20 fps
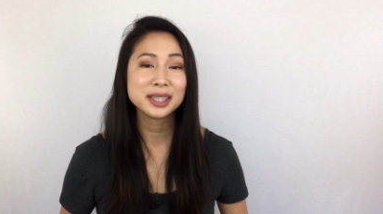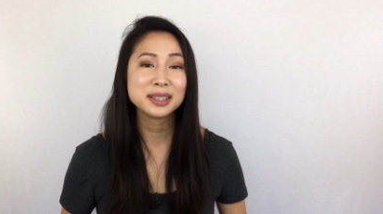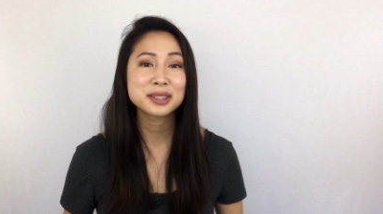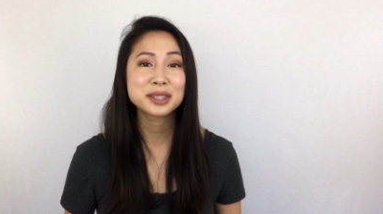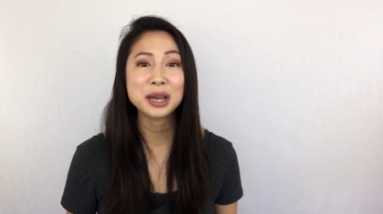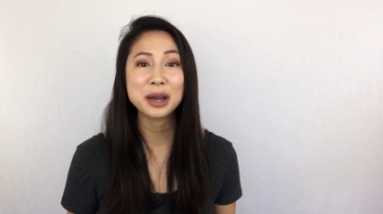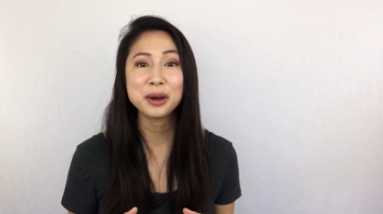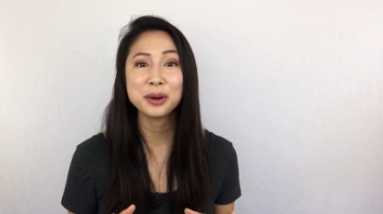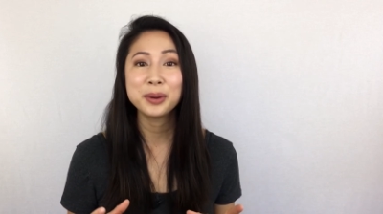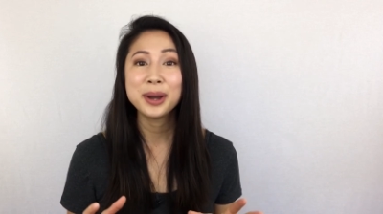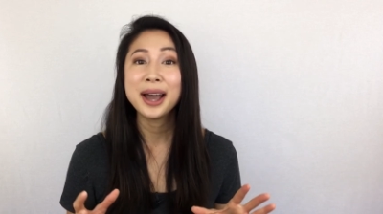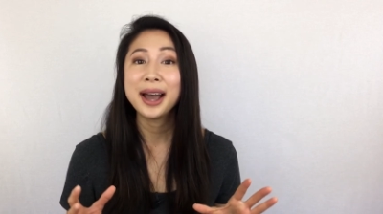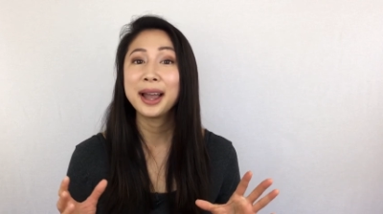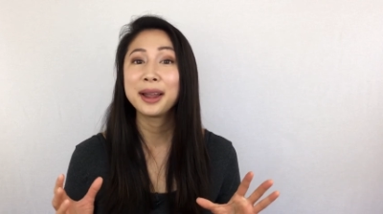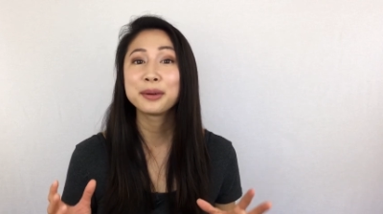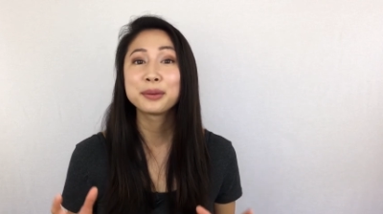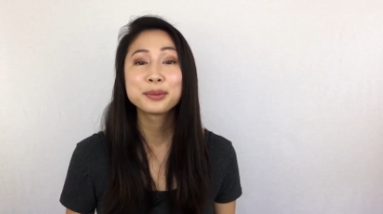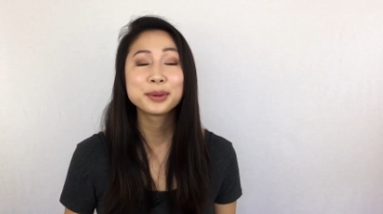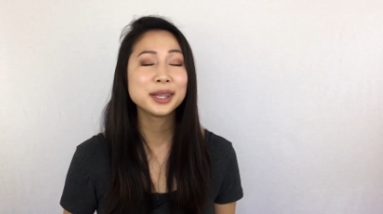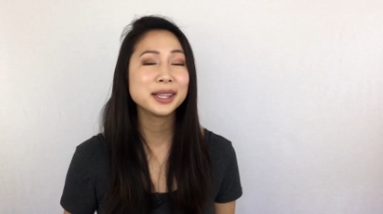So I
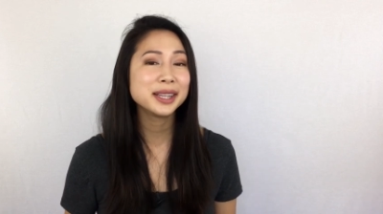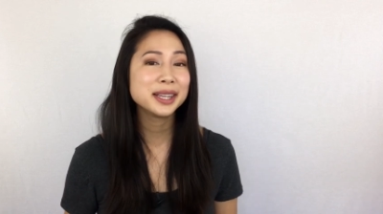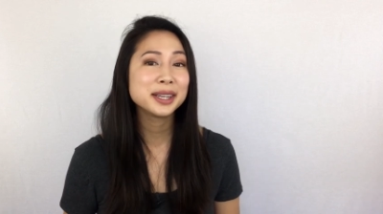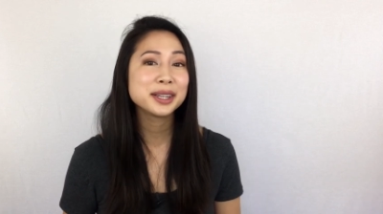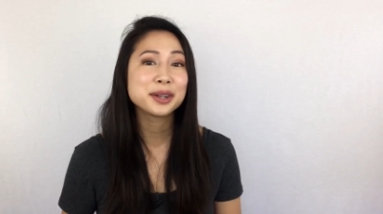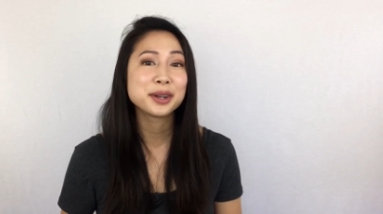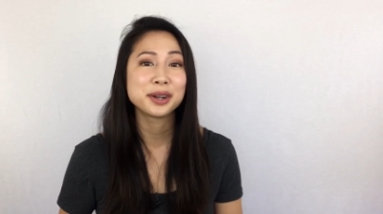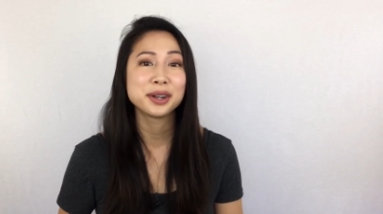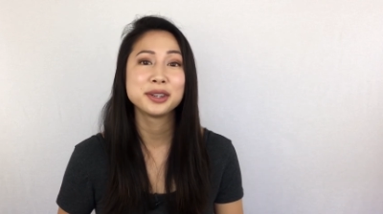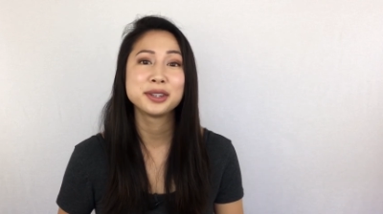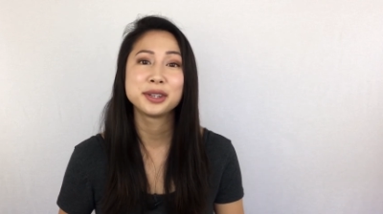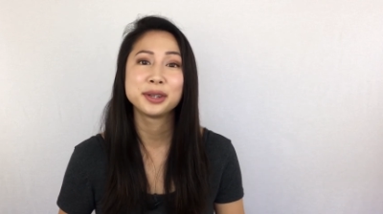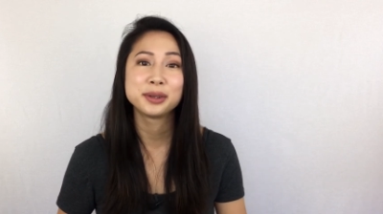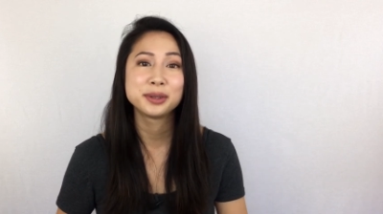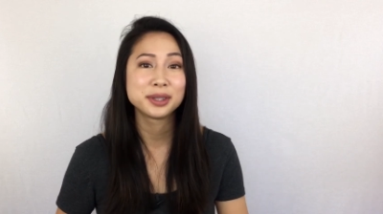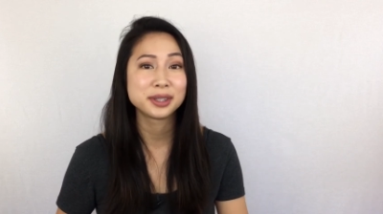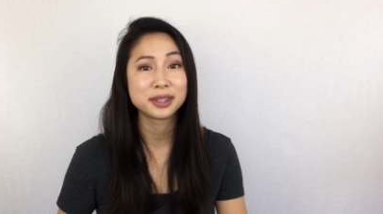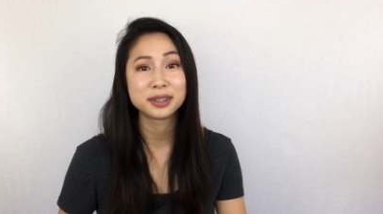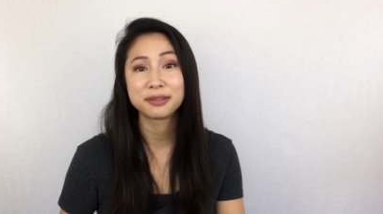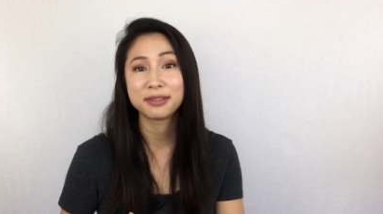really encourage you
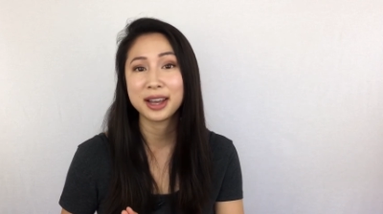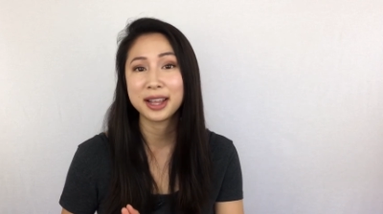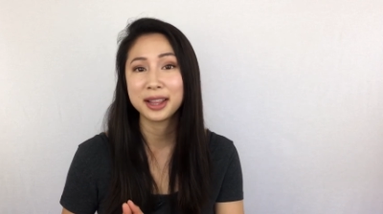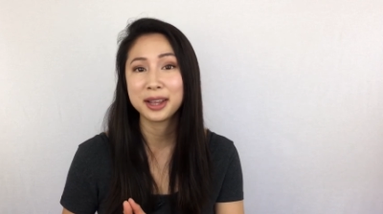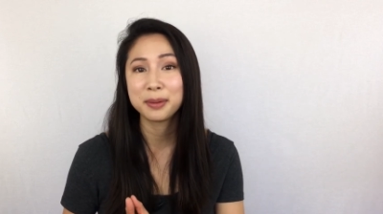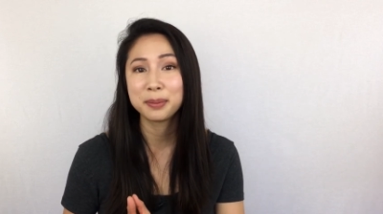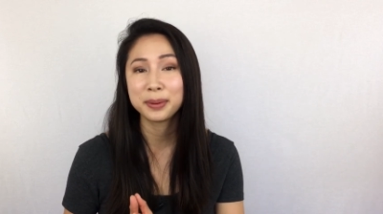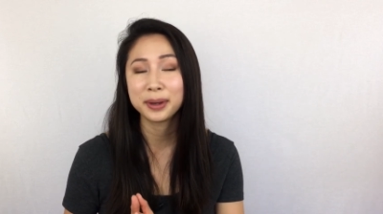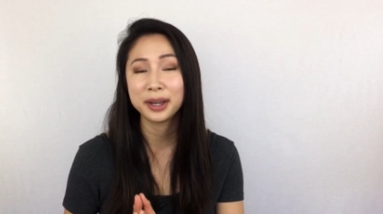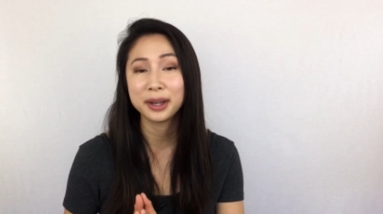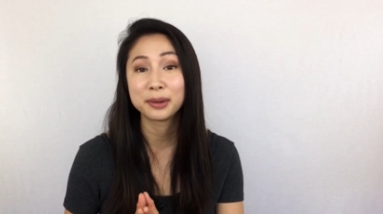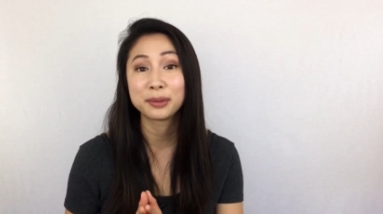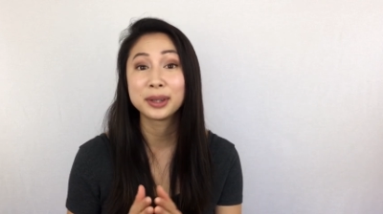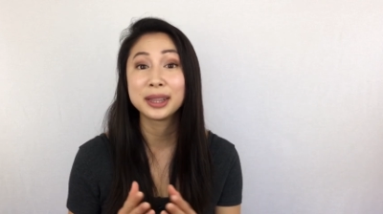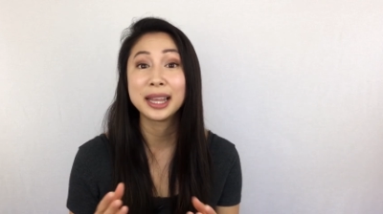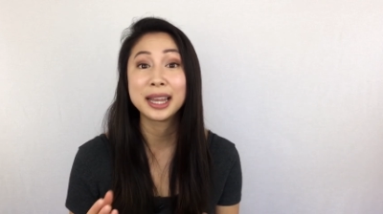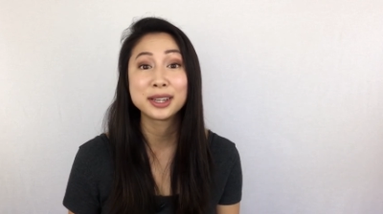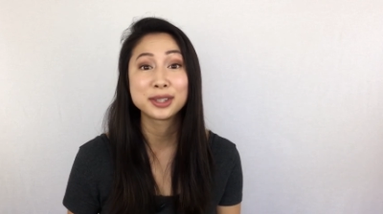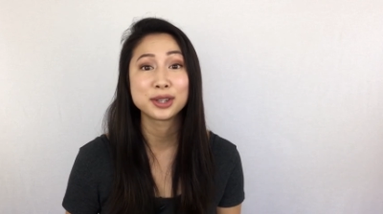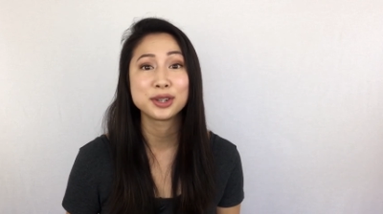to develop a
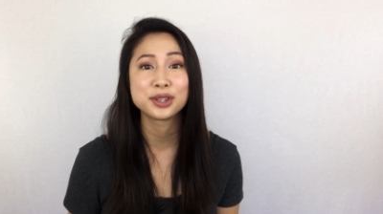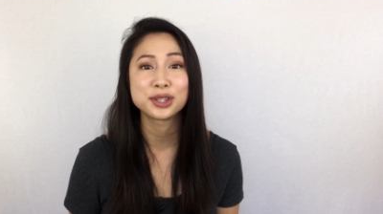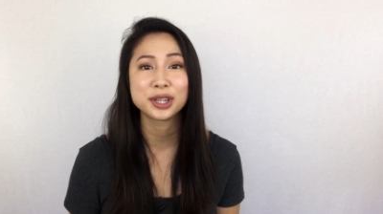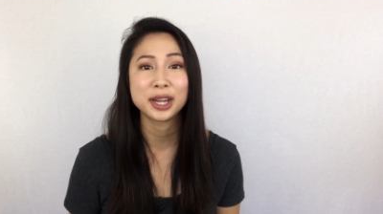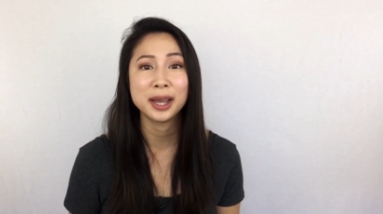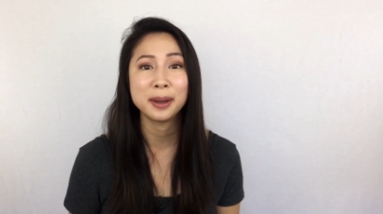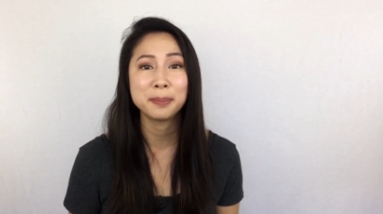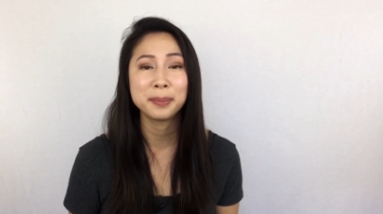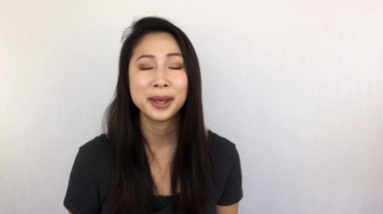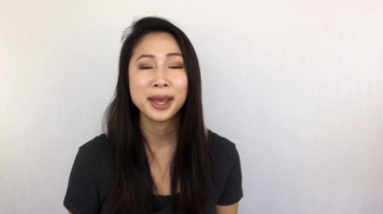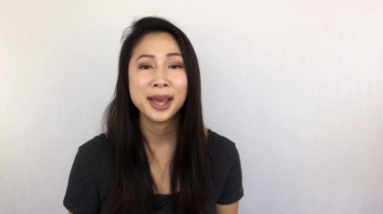relationship